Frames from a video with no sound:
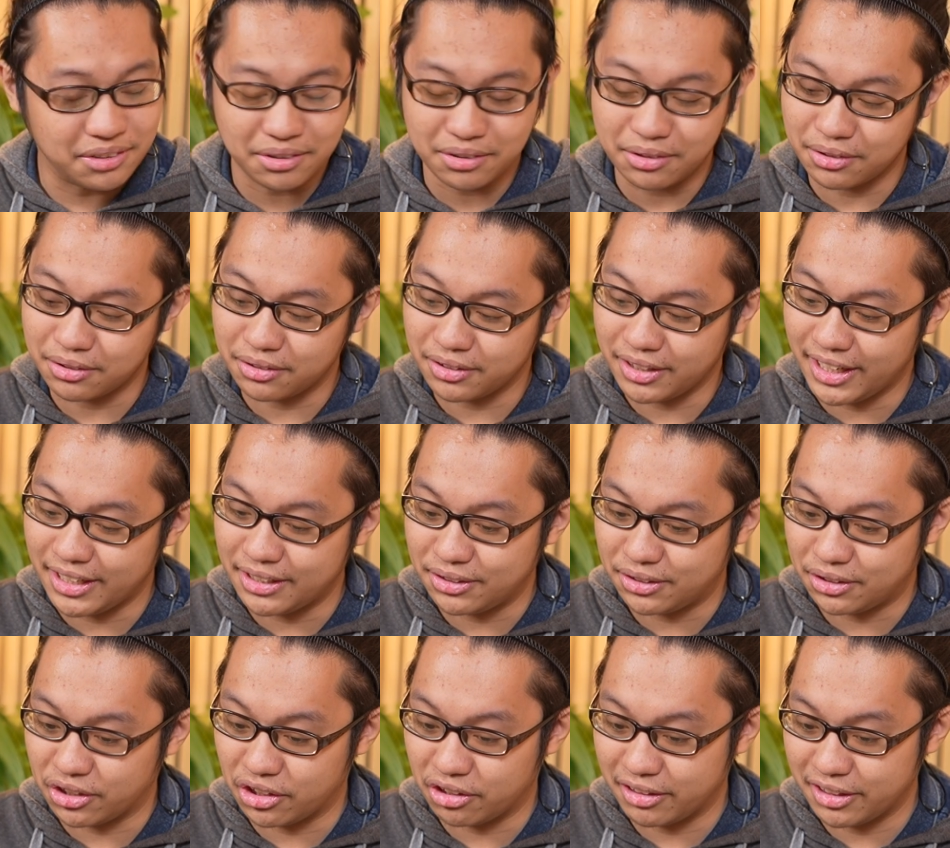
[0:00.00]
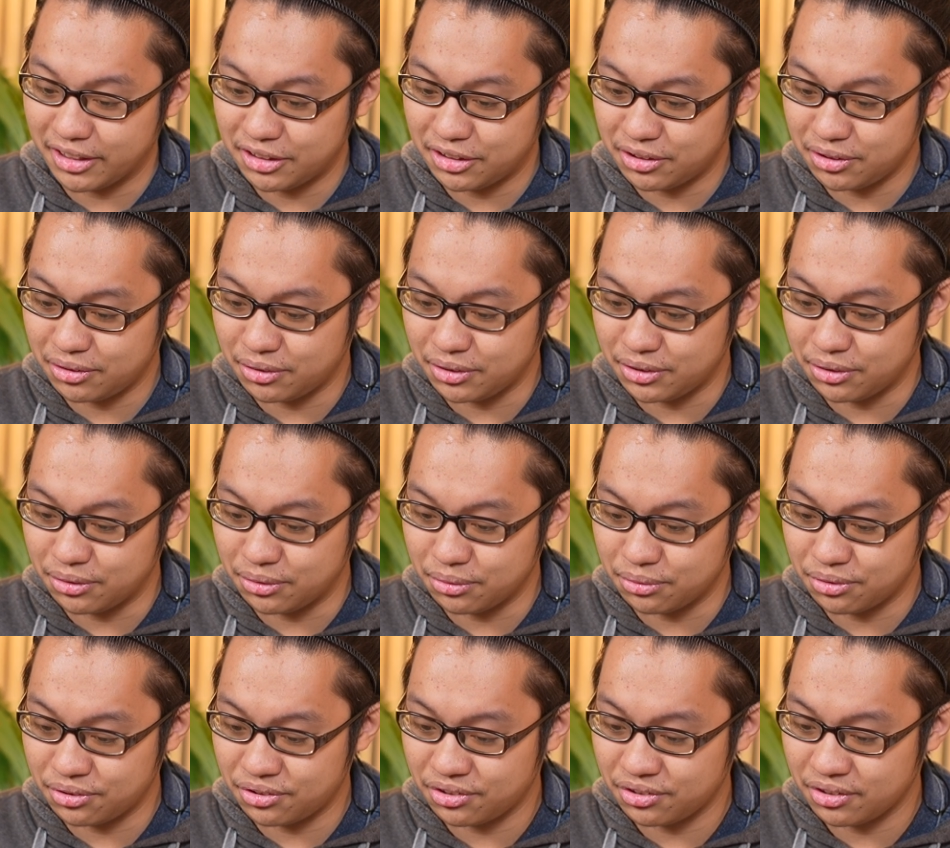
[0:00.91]
or encouraged to
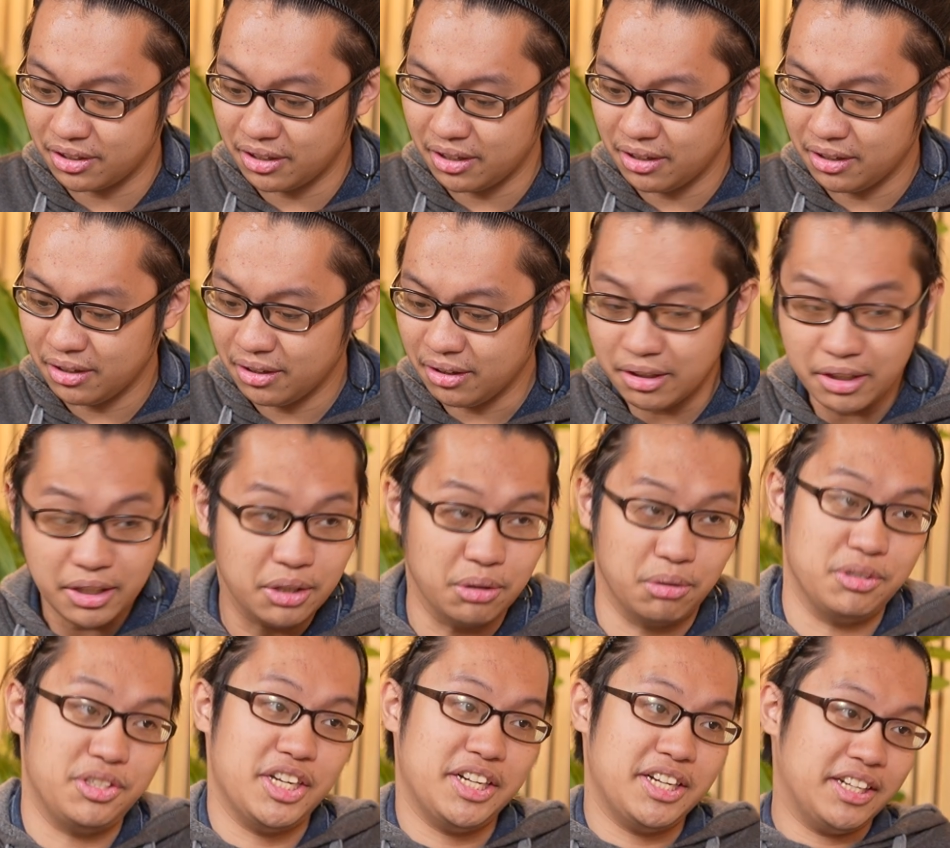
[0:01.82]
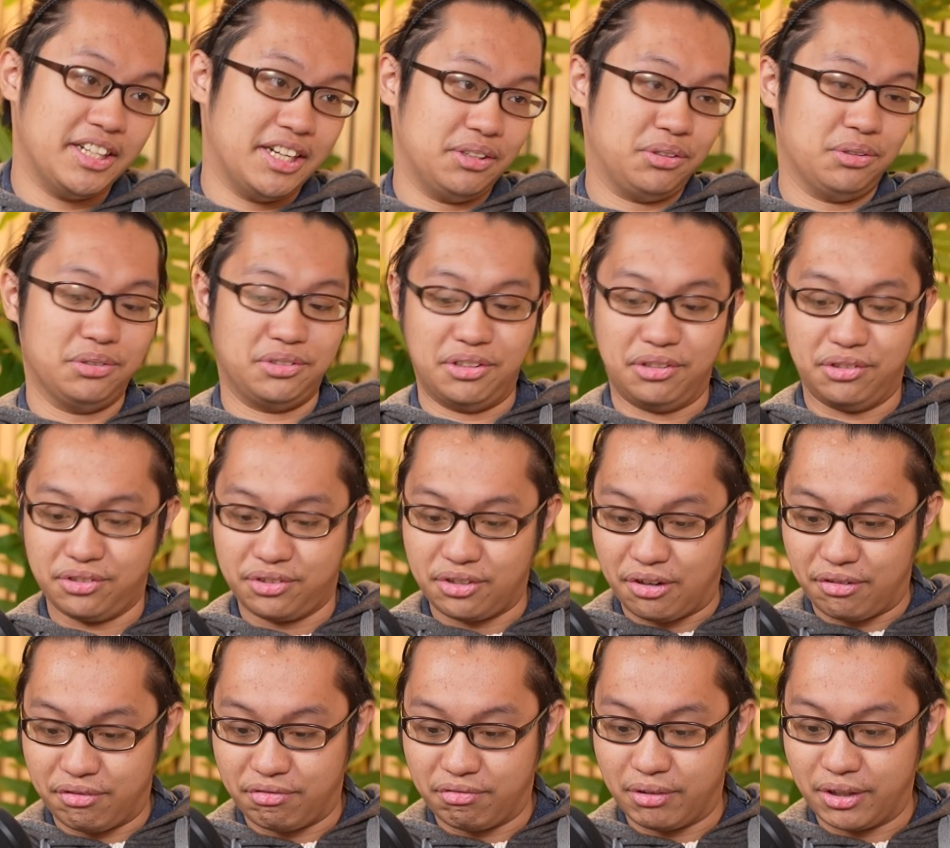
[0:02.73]
use, Gen AI tools and
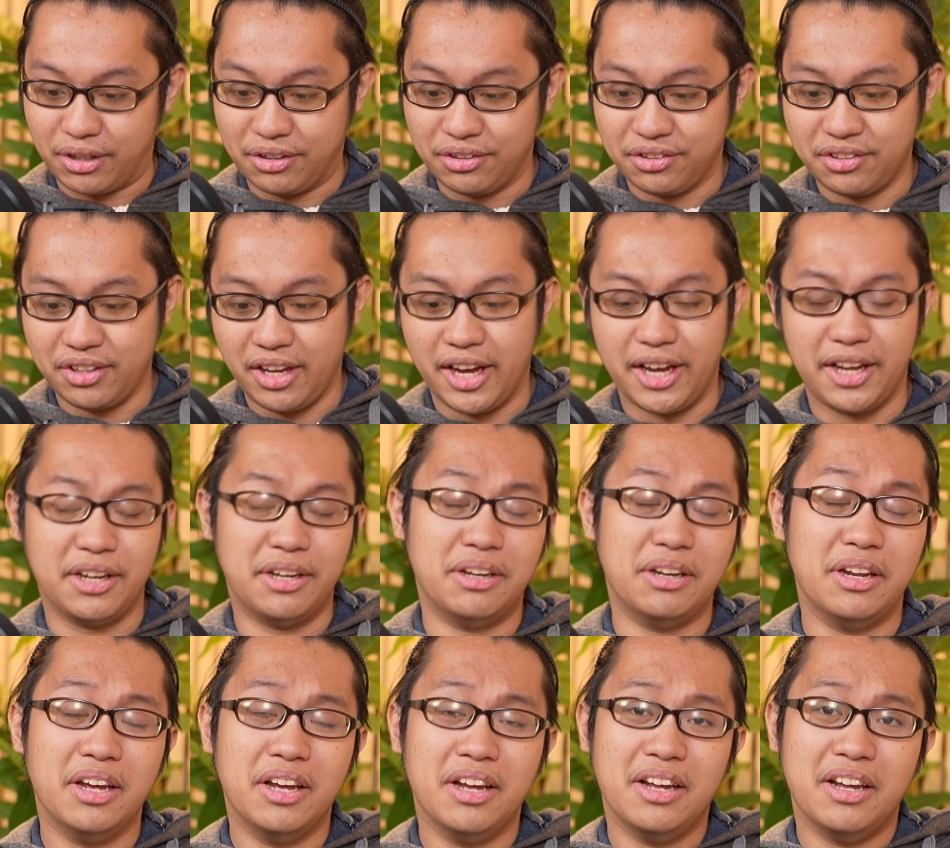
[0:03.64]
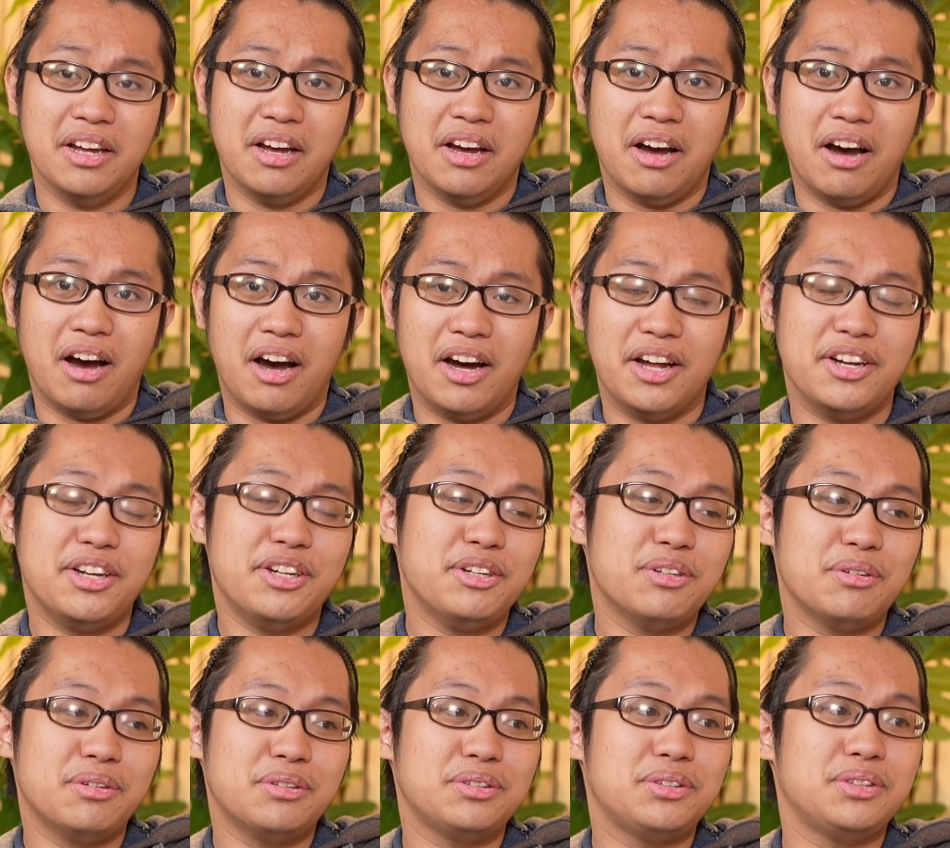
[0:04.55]
softwares, and ano
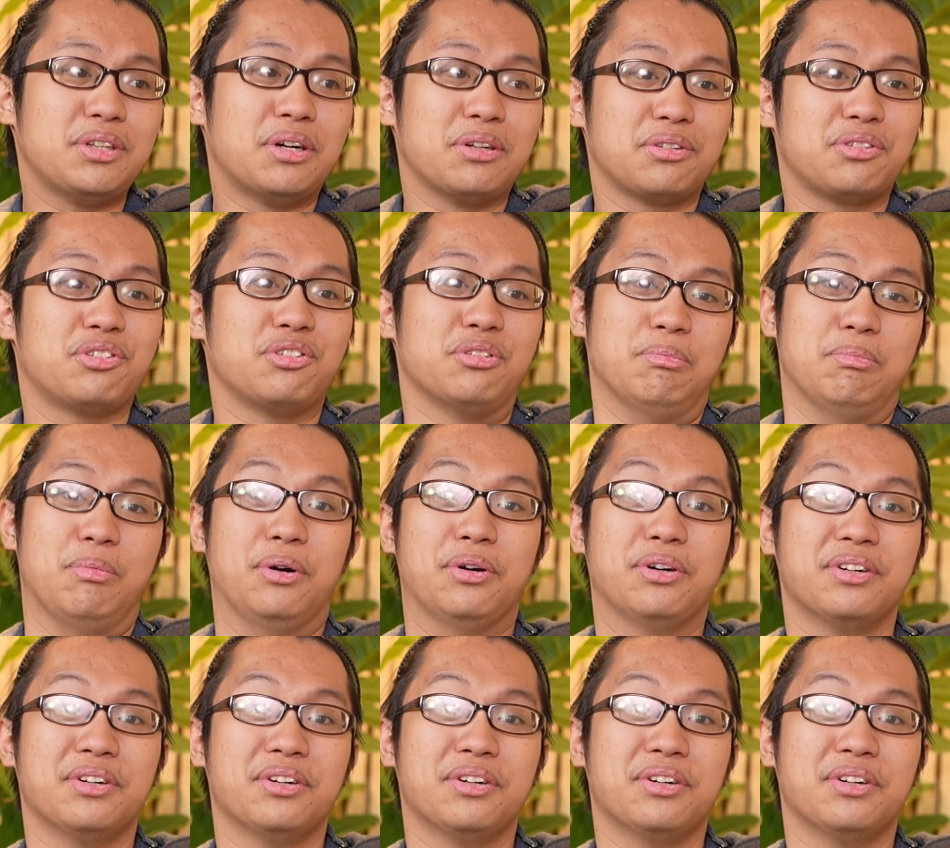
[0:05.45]
yung thoughts mo?